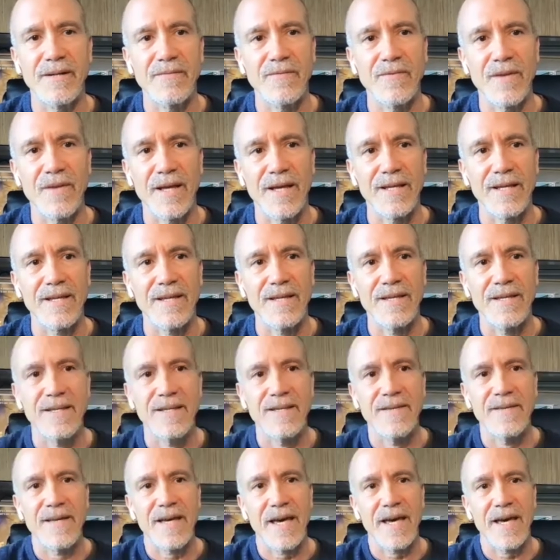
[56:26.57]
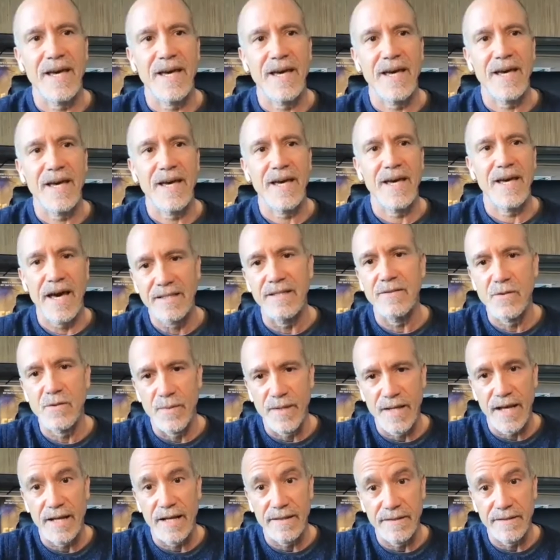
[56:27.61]
like, acting is
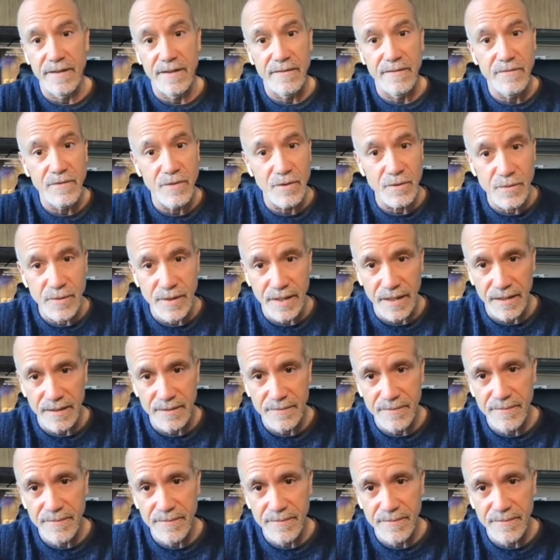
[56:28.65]
the reality of doing.